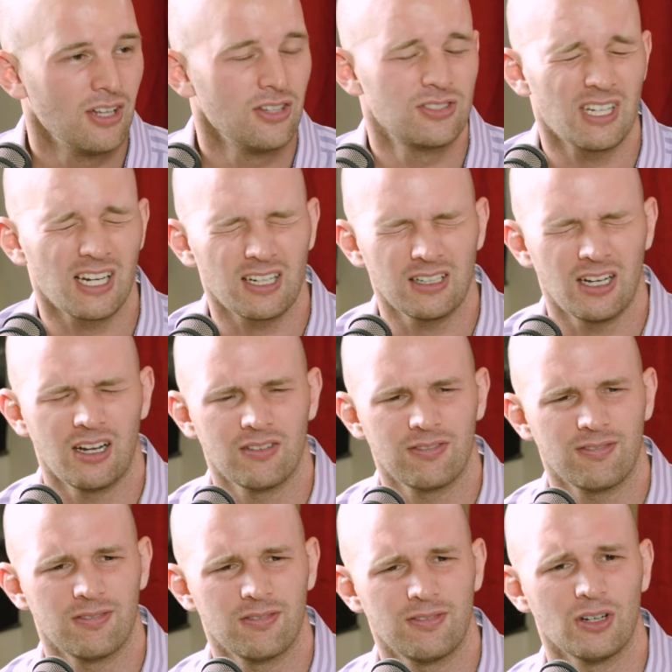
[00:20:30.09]
Second
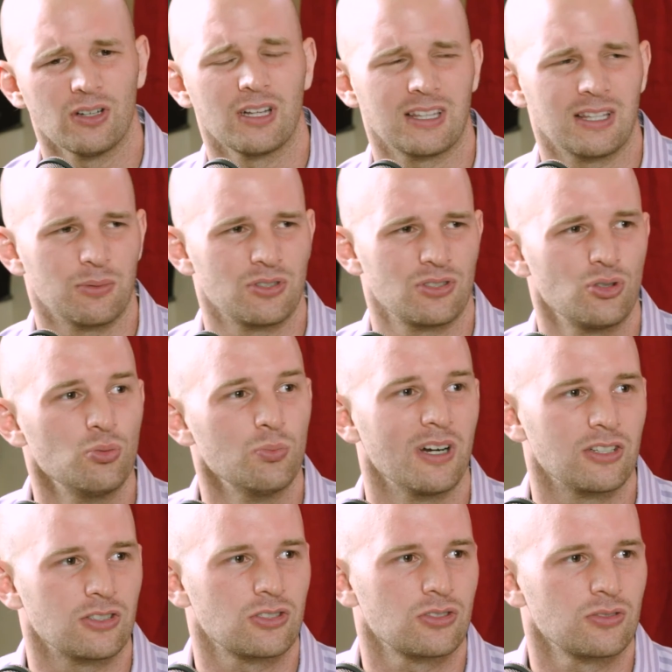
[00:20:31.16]
half felt like there was too
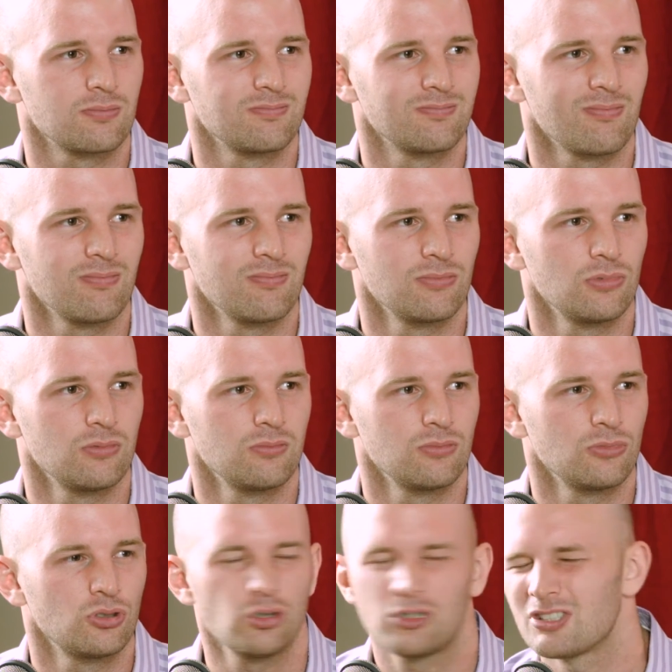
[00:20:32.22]
much,
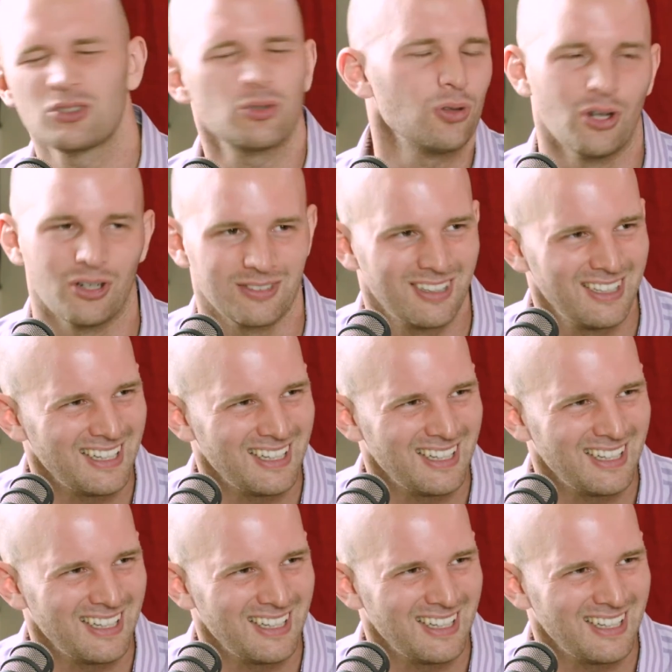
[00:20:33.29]
just too long.